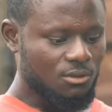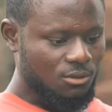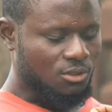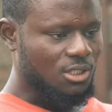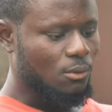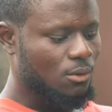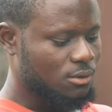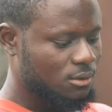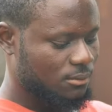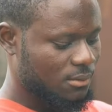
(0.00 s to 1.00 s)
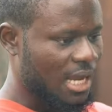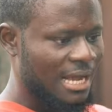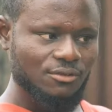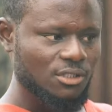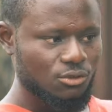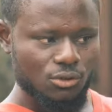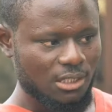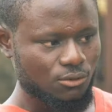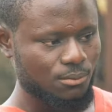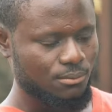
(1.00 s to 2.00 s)
Just that what? I have something
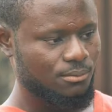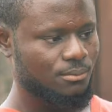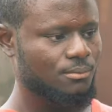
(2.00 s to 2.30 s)
doing at home.